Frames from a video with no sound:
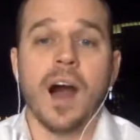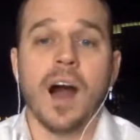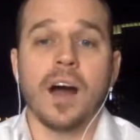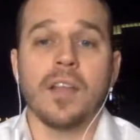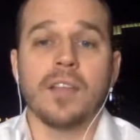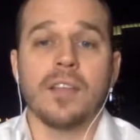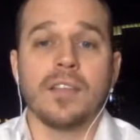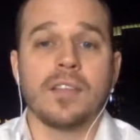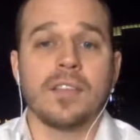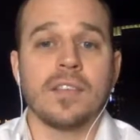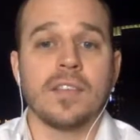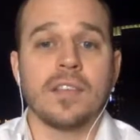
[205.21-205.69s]

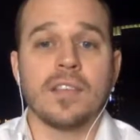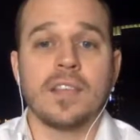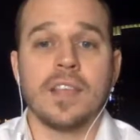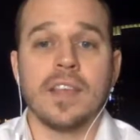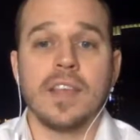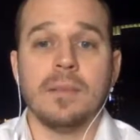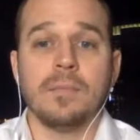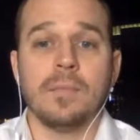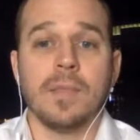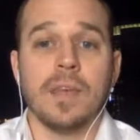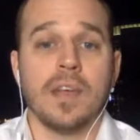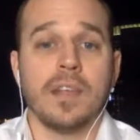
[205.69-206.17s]
This is a
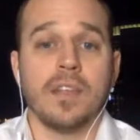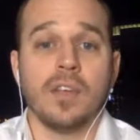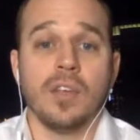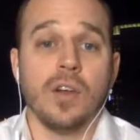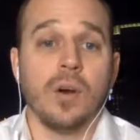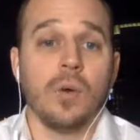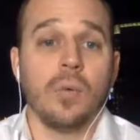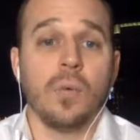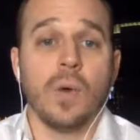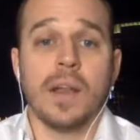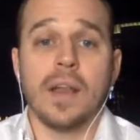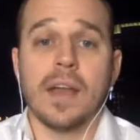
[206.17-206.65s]
team that, you
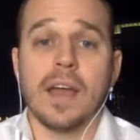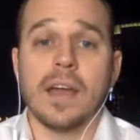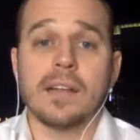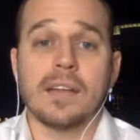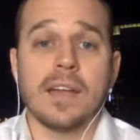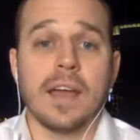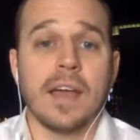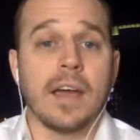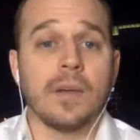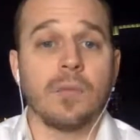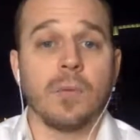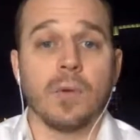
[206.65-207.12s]
know, went head
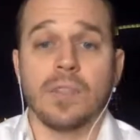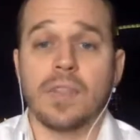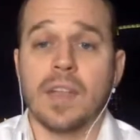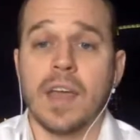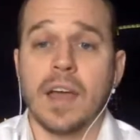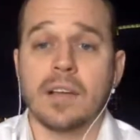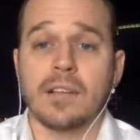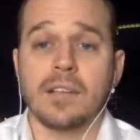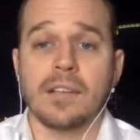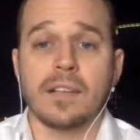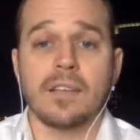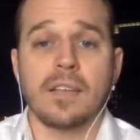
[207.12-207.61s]
to head with
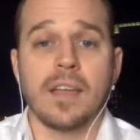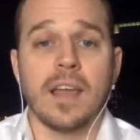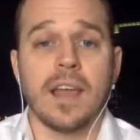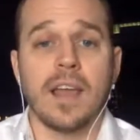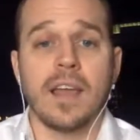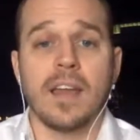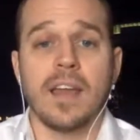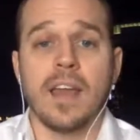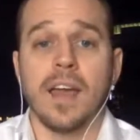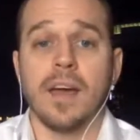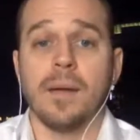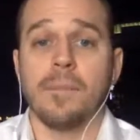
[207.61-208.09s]
Texas
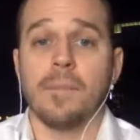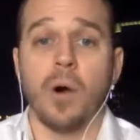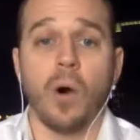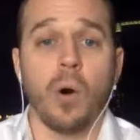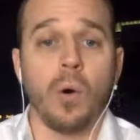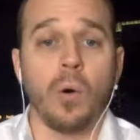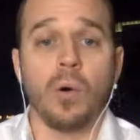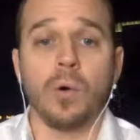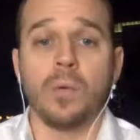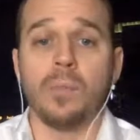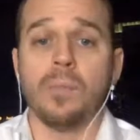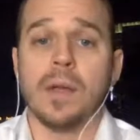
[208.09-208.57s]
A&M,
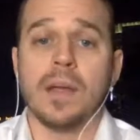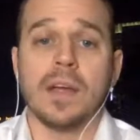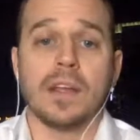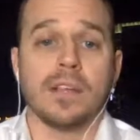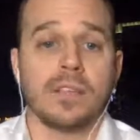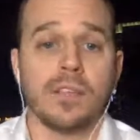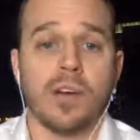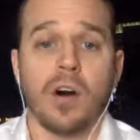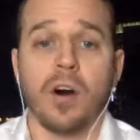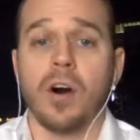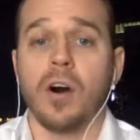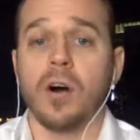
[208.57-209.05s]
Ole
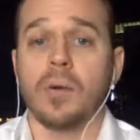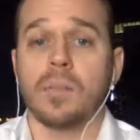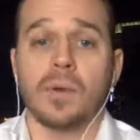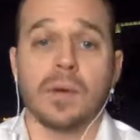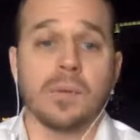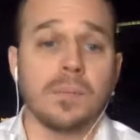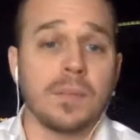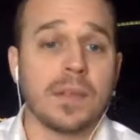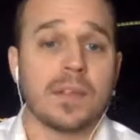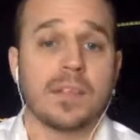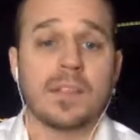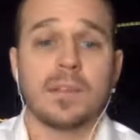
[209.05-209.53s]
Miss,
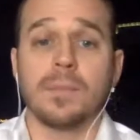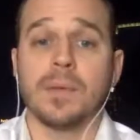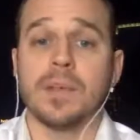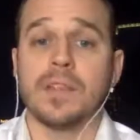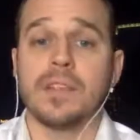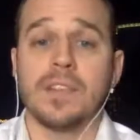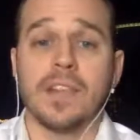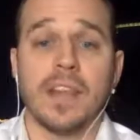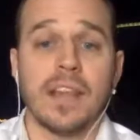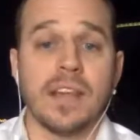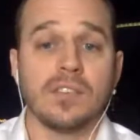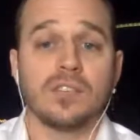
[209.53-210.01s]
Auburn, Mississippi
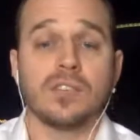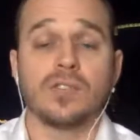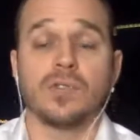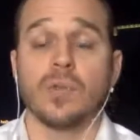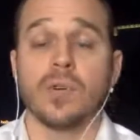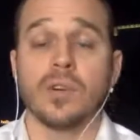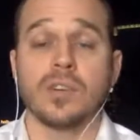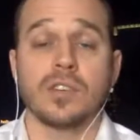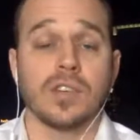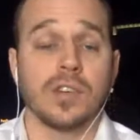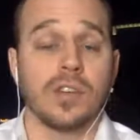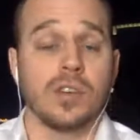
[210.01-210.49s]
State,
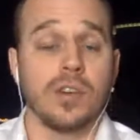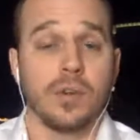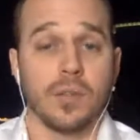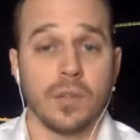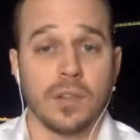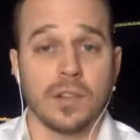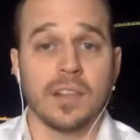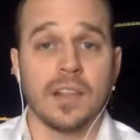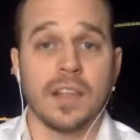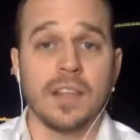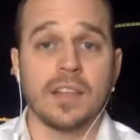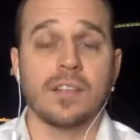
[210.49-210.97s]
Georgia. You know,
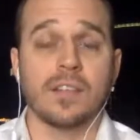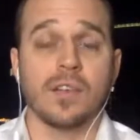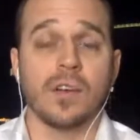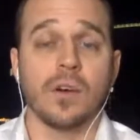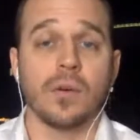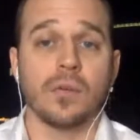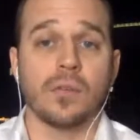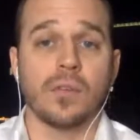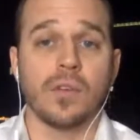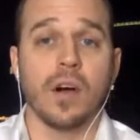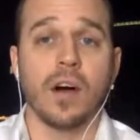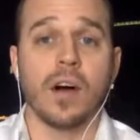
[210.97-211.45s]
the list
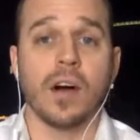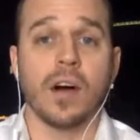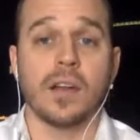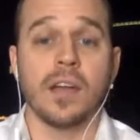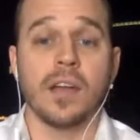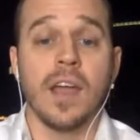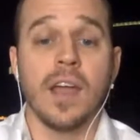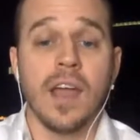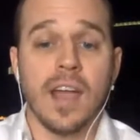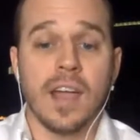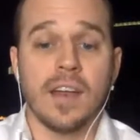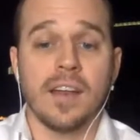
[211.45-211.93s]
goes
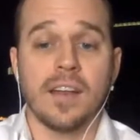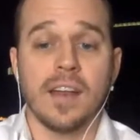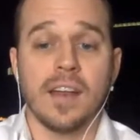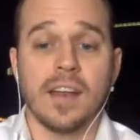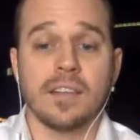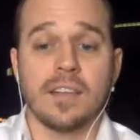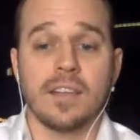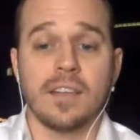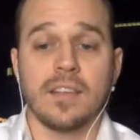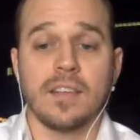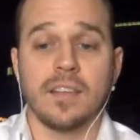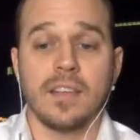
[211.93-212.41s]
on in an
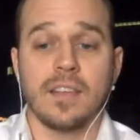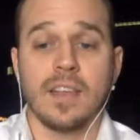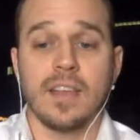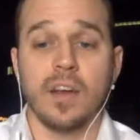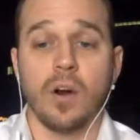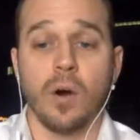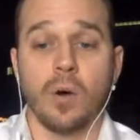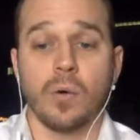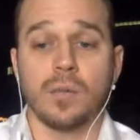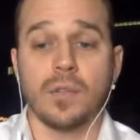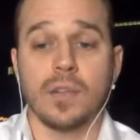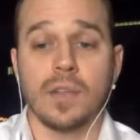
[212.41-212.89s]
SEC
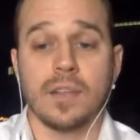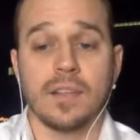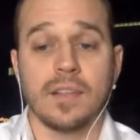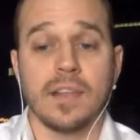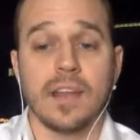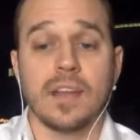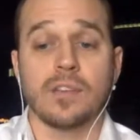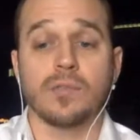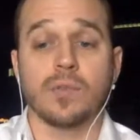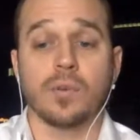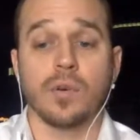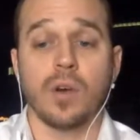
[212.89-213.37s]
only
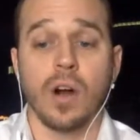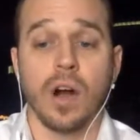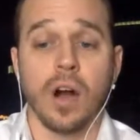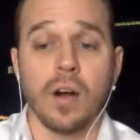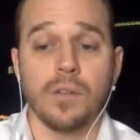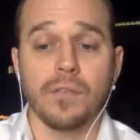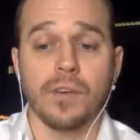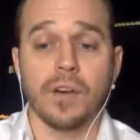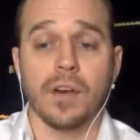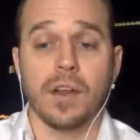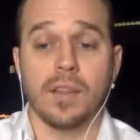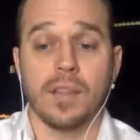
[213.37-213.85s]
schedule
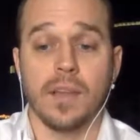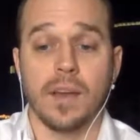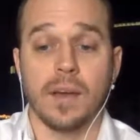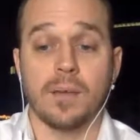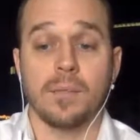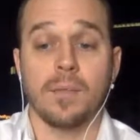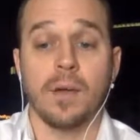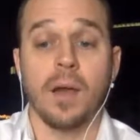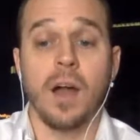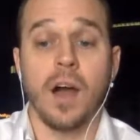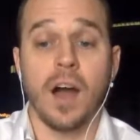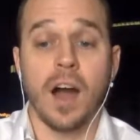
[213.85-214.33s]
covering
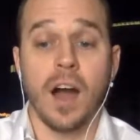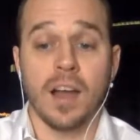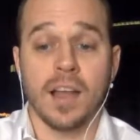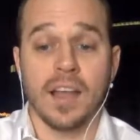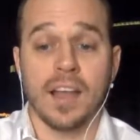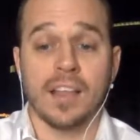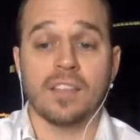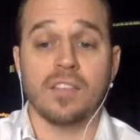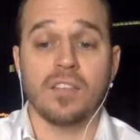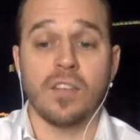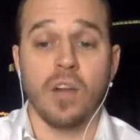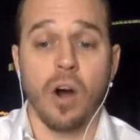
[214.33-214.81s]
that
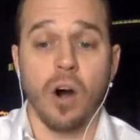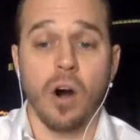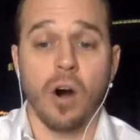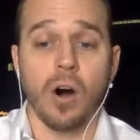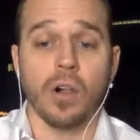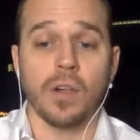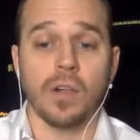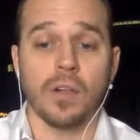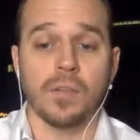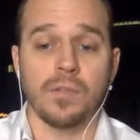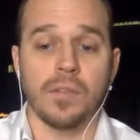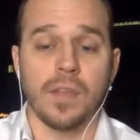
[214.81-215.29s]
against
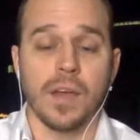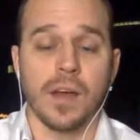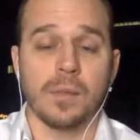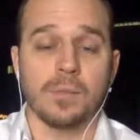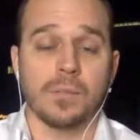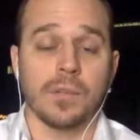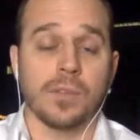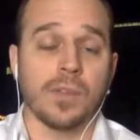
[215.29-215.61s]
all of them.